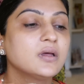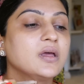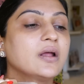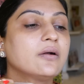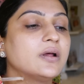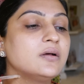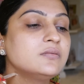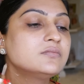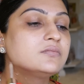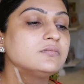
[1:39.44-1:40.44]
area.
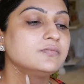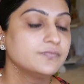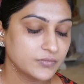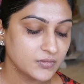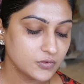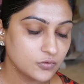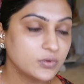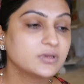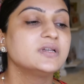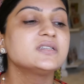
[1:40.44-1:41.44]

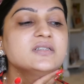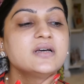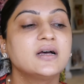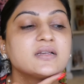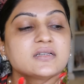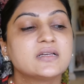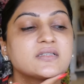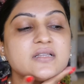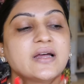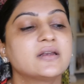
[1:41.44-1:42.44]
What this does is
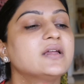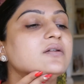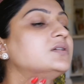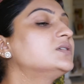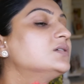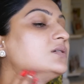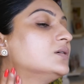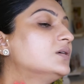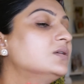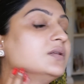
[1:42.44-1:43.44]
that it
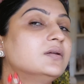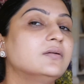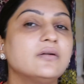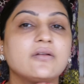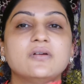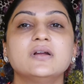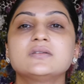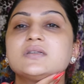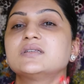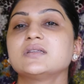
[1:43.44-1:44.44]

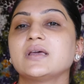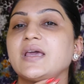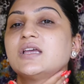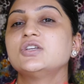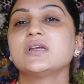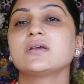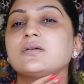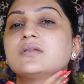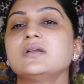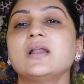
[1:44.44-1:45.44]
reverses the aging
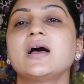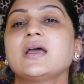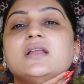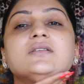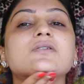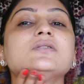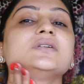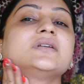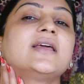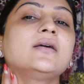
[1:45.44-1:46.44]
on the lines on the
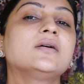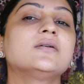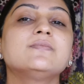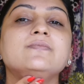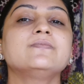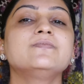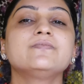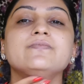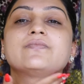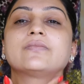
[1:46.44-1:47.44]
neck
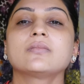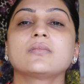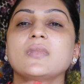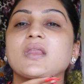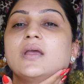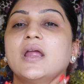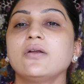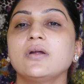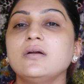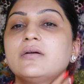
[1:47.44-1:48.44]

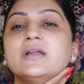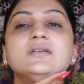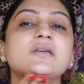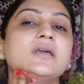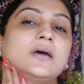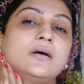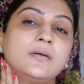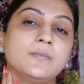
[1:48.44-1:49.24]
area right here.